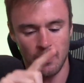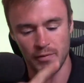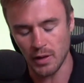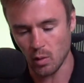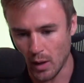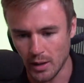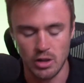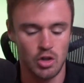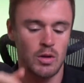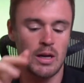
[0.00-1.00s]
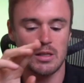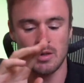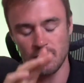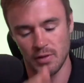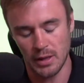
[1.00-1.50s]
I'm feeling way less stressed.
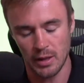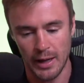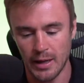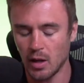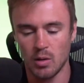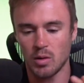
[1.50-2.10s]
I'm feeling like eh,